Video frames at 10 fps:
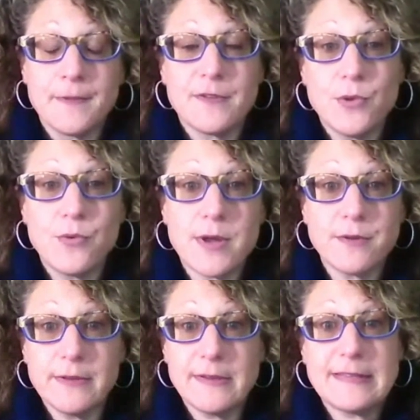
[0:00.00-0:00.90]
So you want
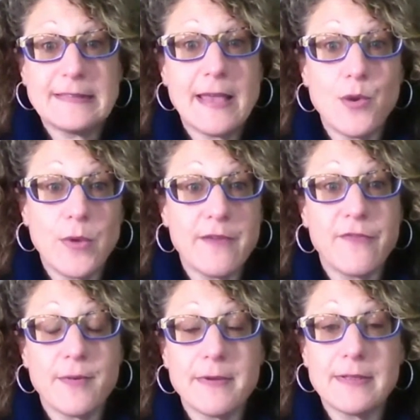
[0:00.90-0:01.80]
to really stay
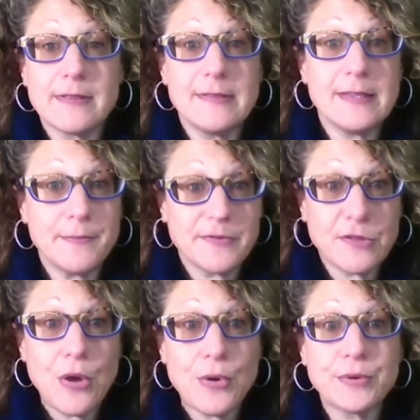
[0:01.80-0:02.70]
away from a deep
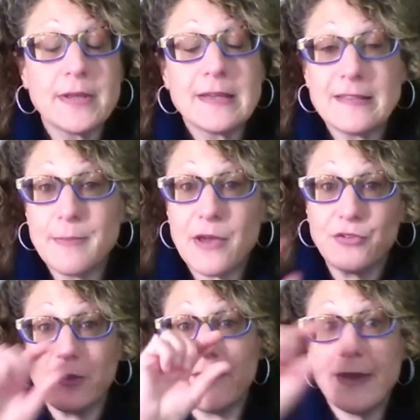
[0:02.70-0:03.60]
stone,
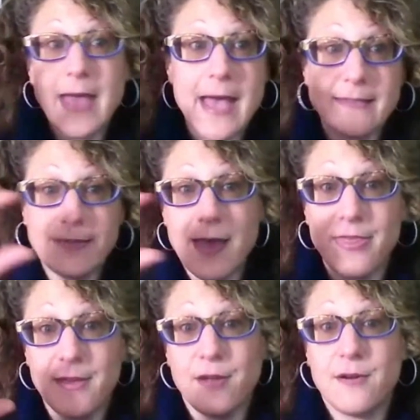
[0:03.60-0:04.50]
especially if it has
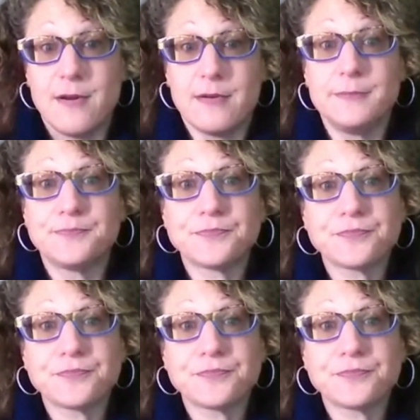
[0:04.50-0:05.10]
that thick girdle.